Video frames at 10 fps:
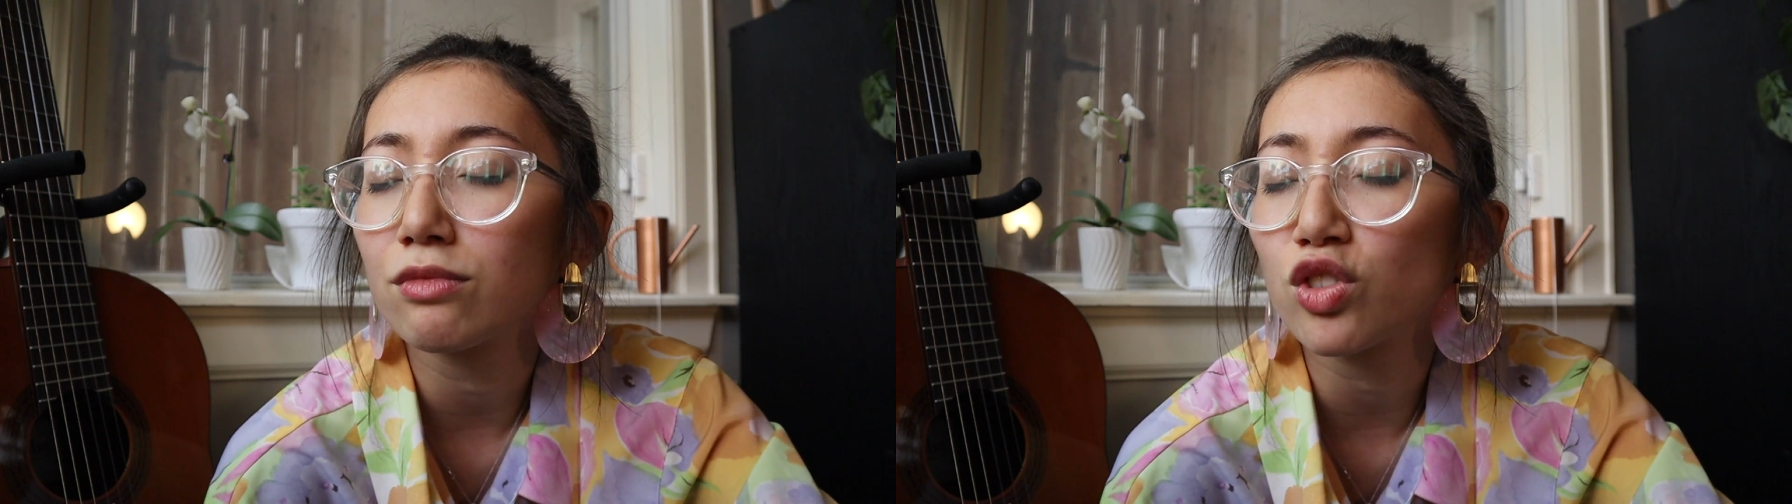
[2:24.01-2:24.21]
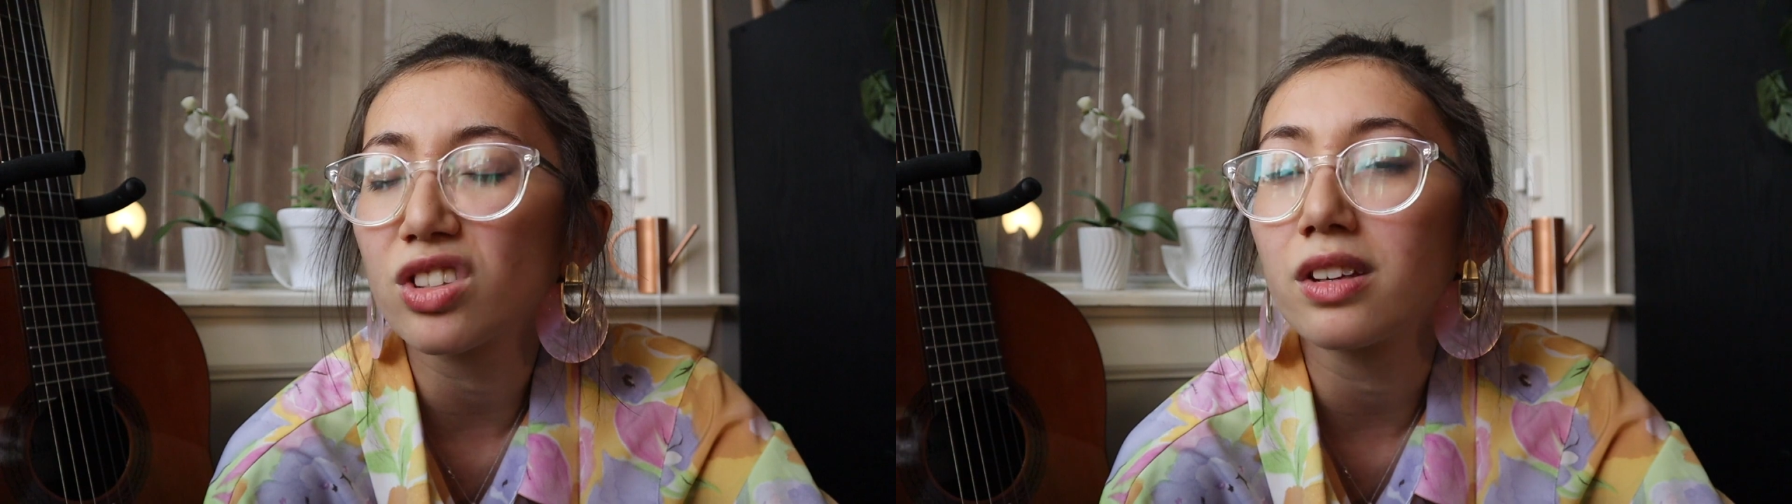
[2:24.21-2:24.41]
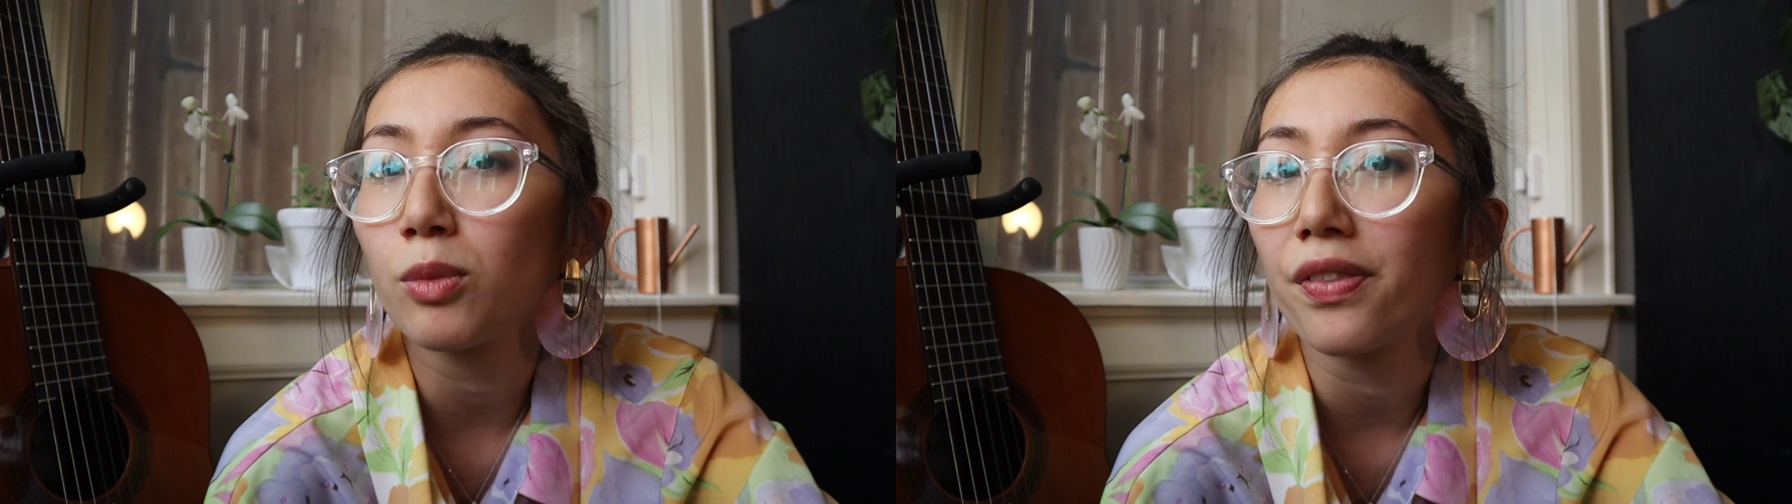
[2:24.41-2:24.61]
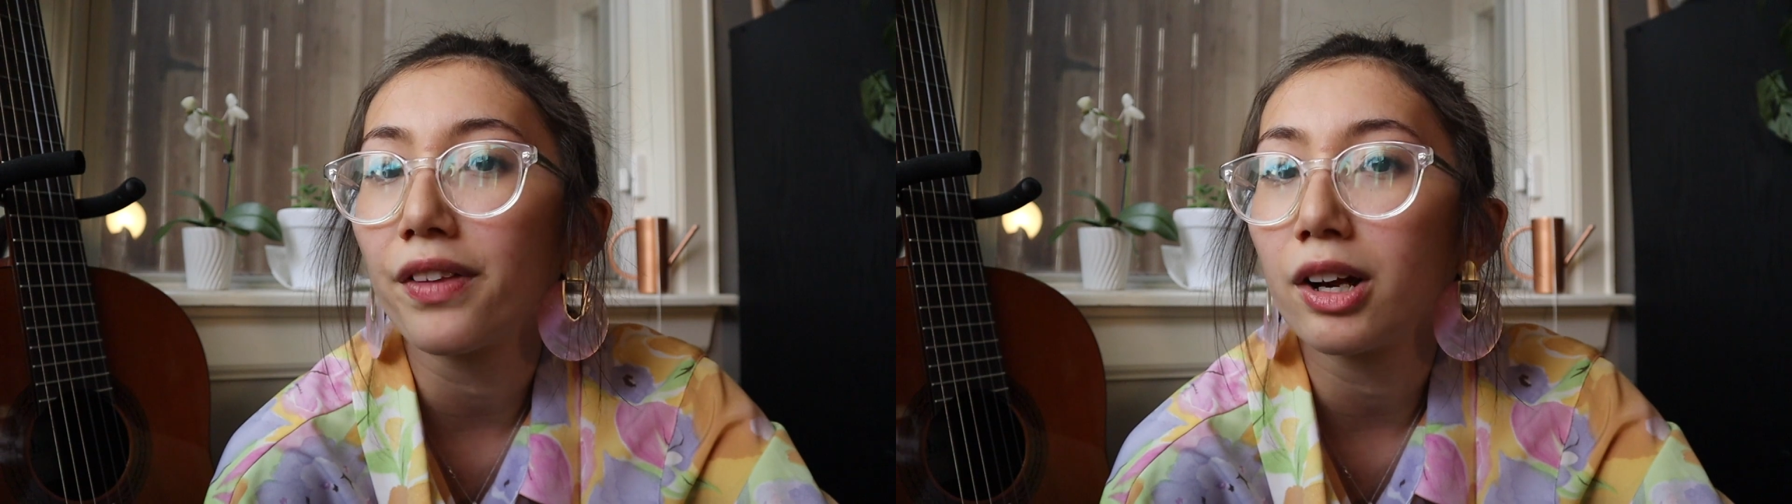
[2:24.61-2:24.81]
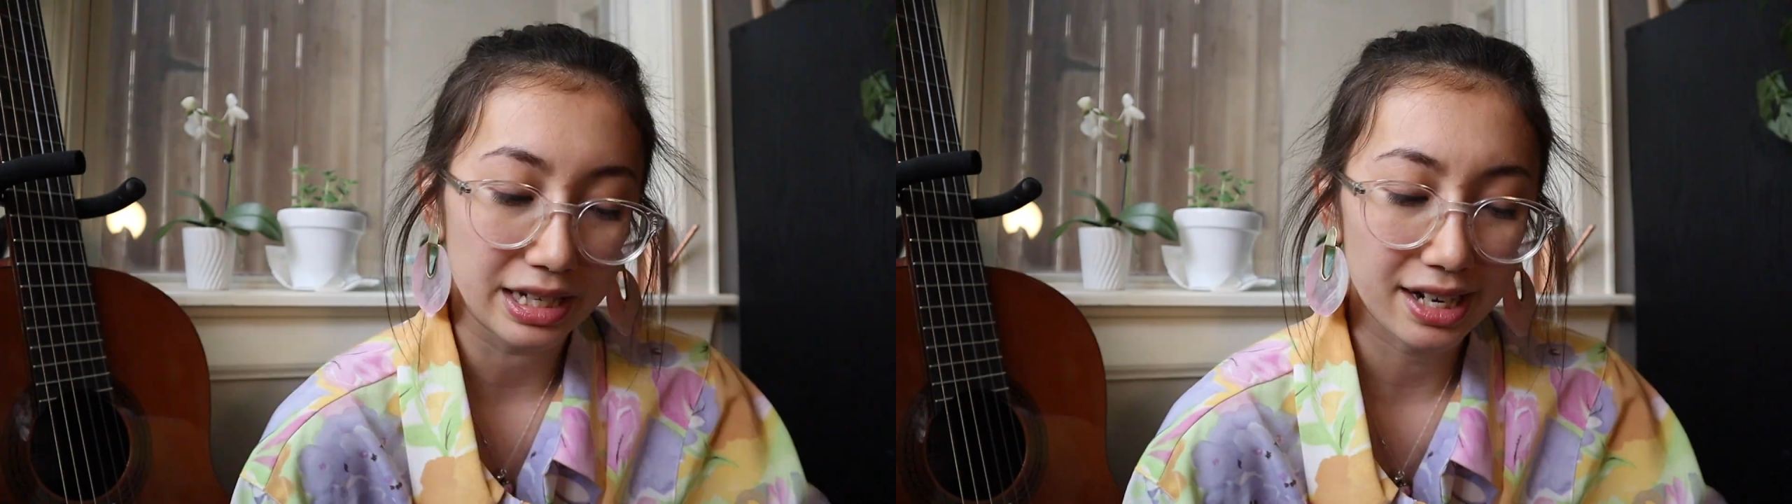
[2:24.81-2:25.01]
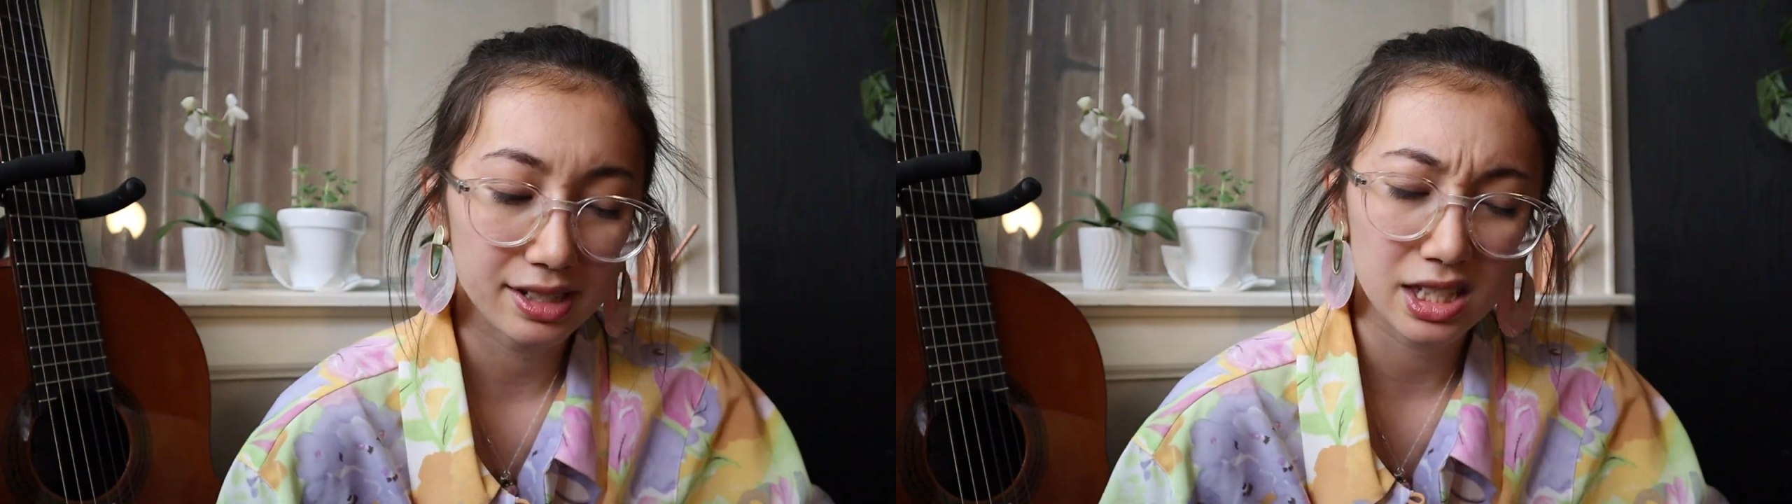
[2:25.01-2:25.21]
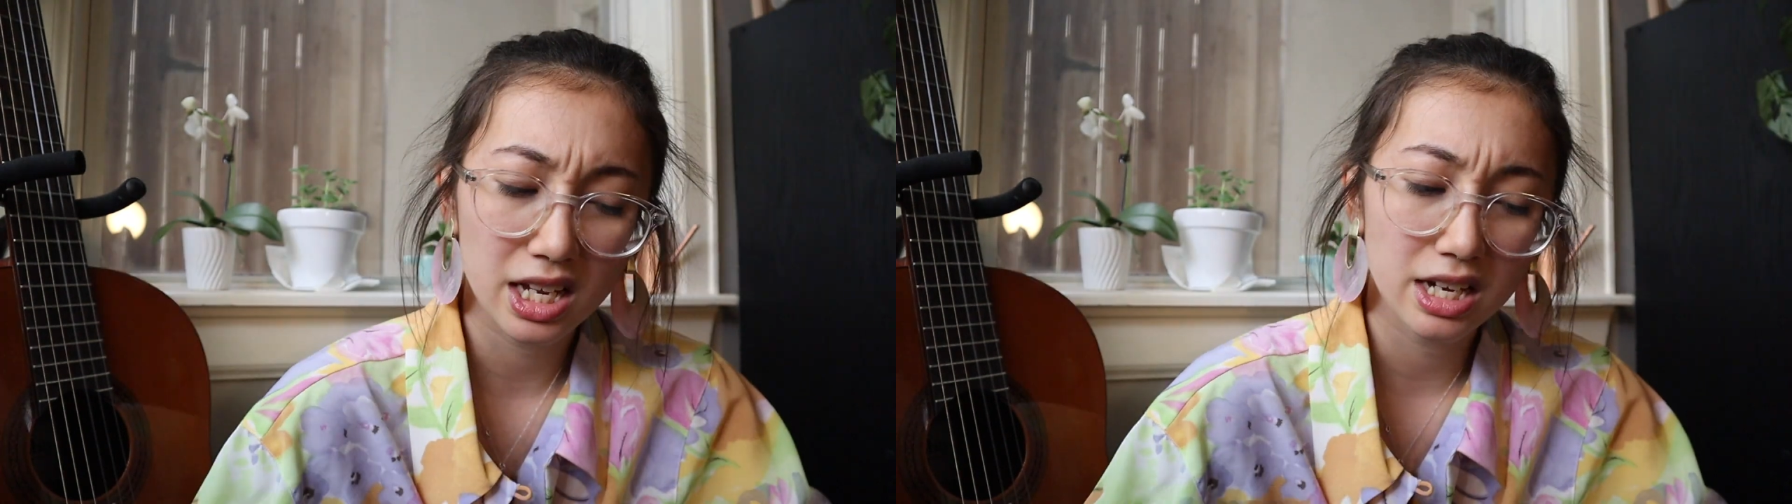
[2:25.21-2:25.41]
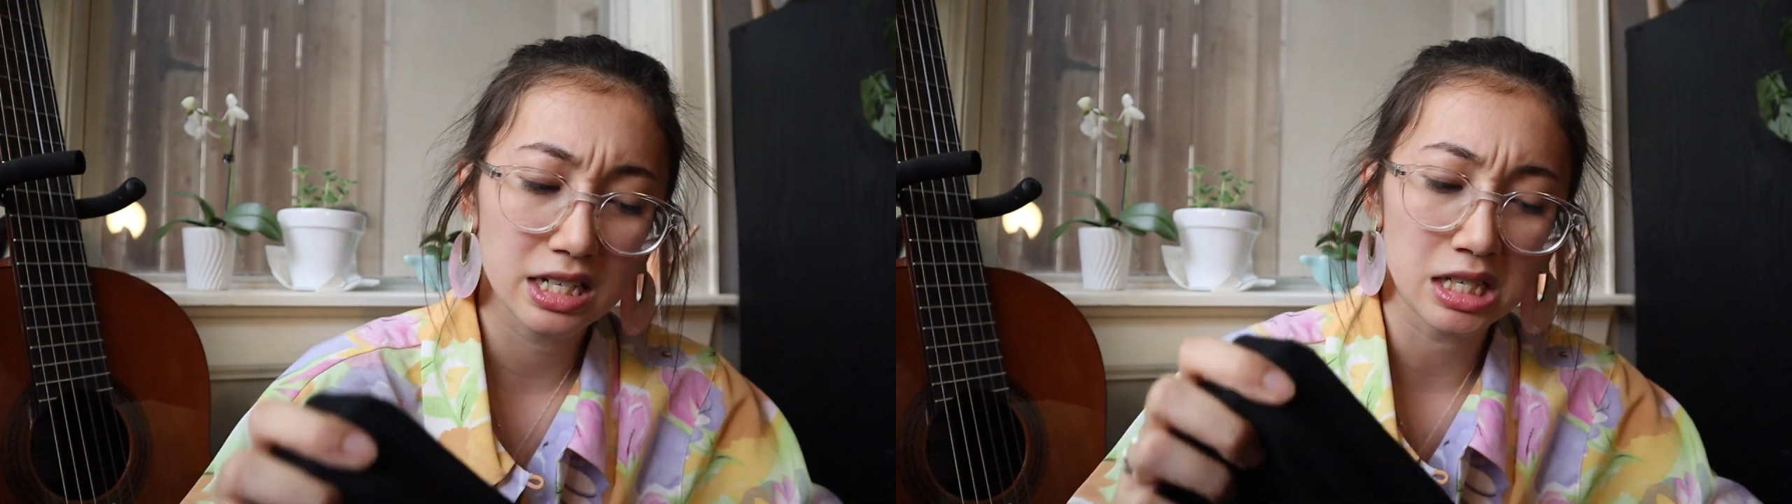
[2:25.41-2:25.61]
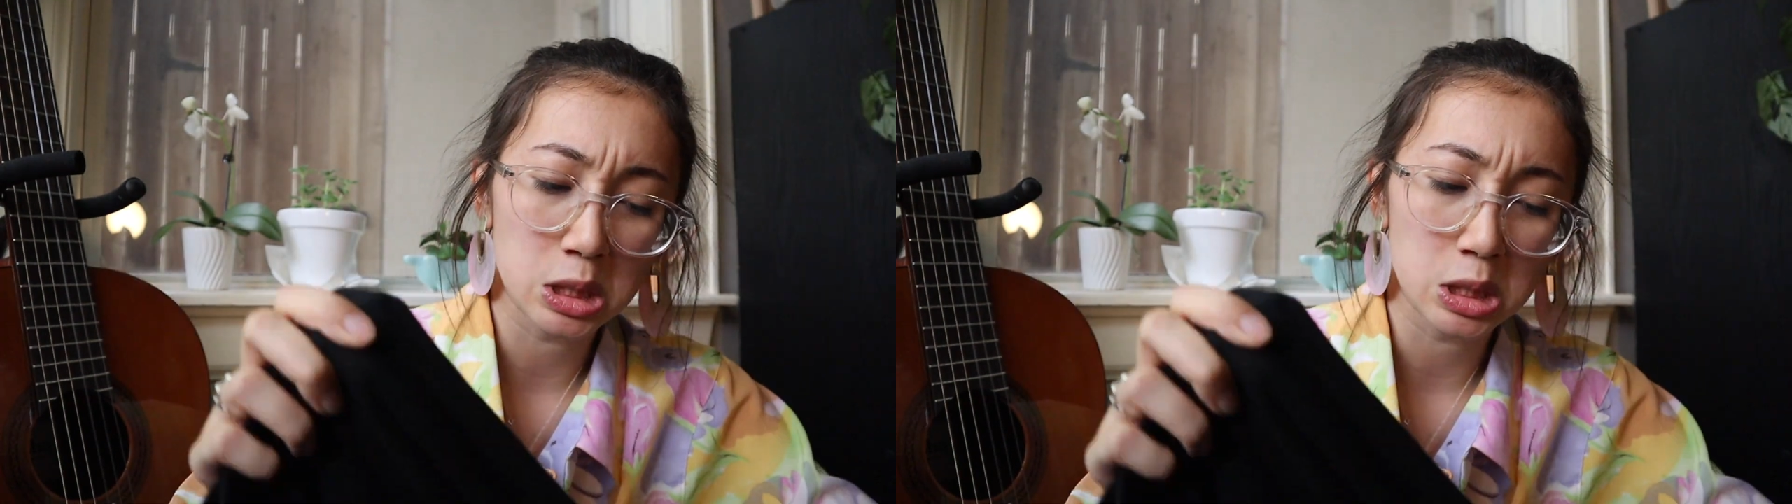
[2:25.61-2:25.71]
Just get one there. The next thing